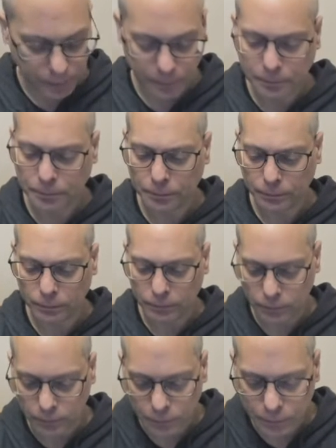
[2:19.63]

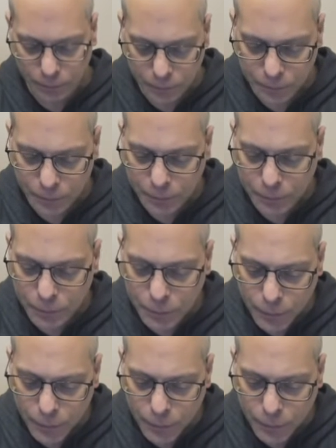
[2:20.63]
No one is speaking in this clip.